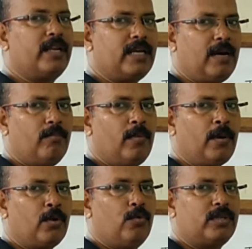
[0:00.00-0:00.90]
income,
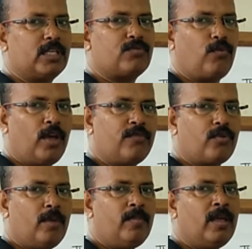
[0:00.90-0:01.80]
which is flowing
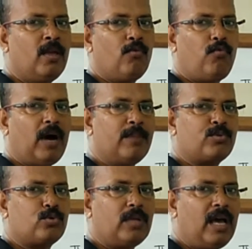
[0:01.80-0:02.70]
from
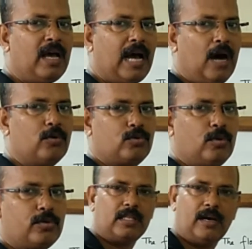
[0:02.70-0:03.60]
farms to the
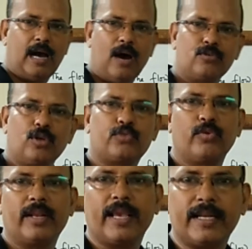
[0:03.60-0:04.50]
household. So the households
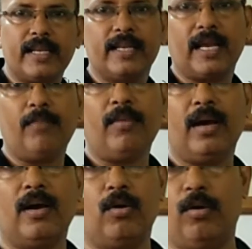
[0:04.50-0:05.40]
will get income.
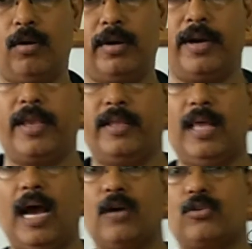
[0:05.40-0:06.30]
Already
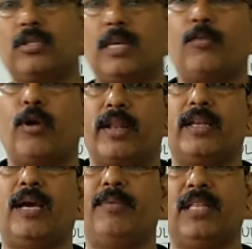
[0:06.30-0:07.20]
the households have got
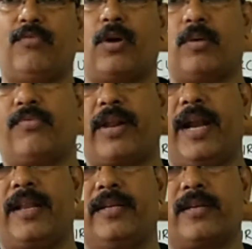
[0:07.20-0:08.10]
income in the form of
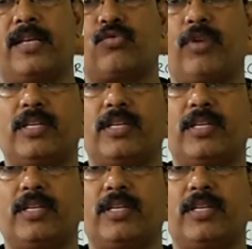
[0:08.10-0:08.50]
rent, interest,